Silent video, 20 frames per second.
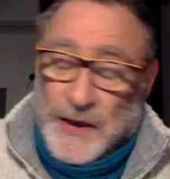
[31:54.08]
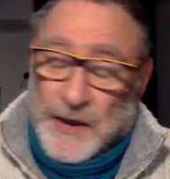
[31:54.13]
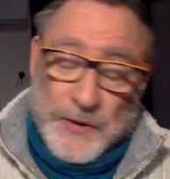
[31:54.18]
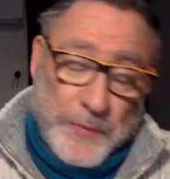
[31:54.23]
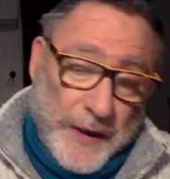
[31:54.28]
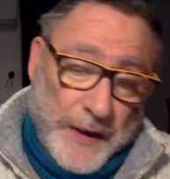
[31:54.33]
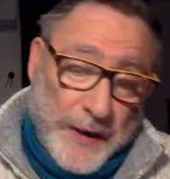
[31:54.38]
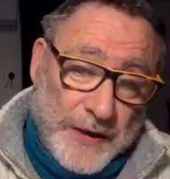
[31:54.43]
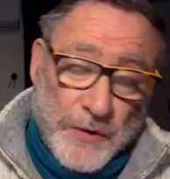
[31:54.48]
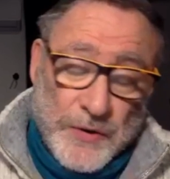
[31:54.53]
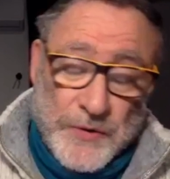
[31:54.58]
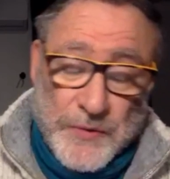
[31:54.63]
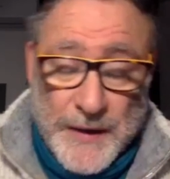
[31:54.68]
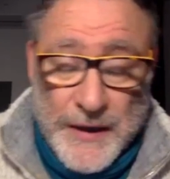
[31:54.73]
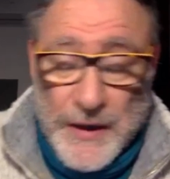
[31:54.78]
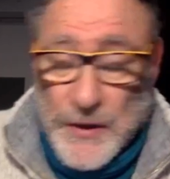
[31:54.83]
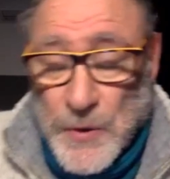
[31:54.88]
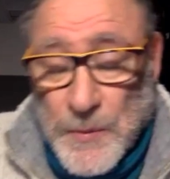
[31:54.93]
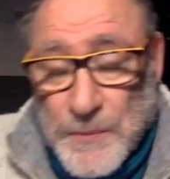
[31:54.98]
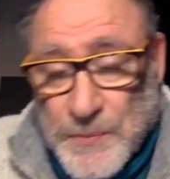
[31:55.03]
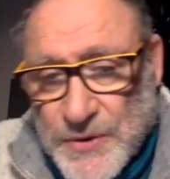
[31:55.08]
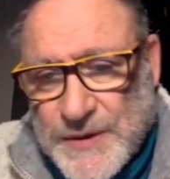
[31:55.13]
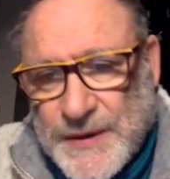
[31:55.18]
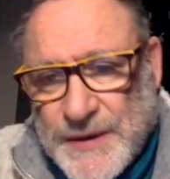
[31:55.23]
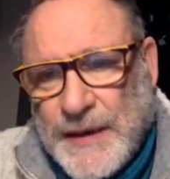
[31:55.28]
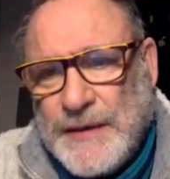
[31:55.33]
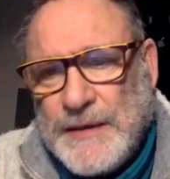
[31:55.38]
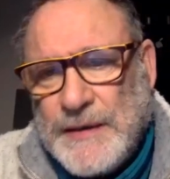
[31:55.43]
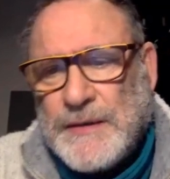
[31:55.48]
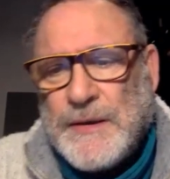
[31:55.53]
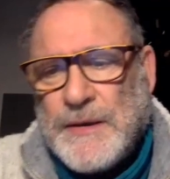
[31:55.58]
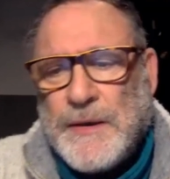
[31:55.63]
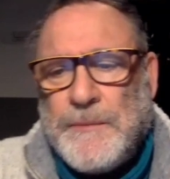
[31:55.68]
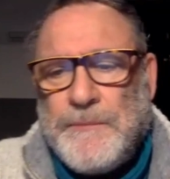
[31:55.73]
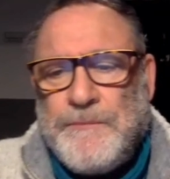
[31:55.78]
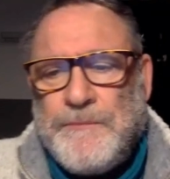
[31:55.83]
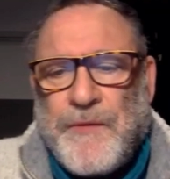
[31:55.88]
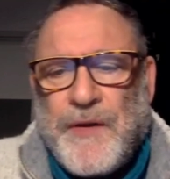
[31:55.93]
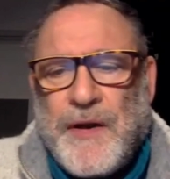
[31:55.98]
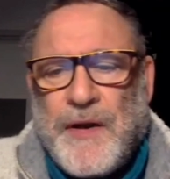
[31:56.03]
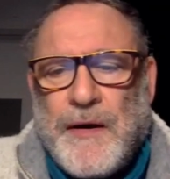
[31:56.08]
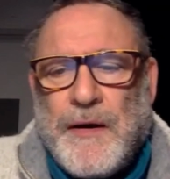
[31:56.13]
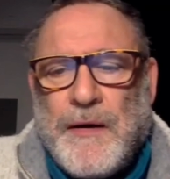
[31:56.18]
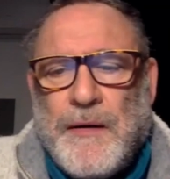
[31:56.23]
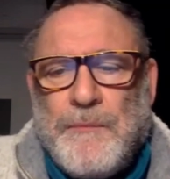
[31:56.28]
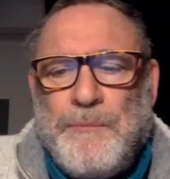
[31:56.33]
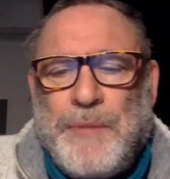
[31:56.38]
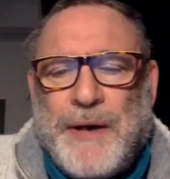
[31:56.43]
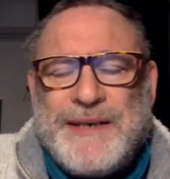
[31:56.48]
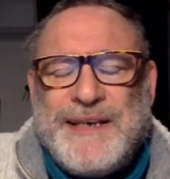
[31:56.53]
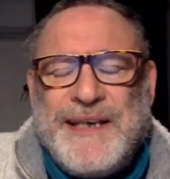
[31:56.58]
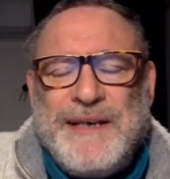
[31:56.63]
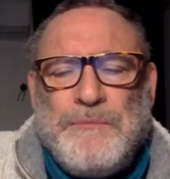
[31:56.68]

20 or 22%. But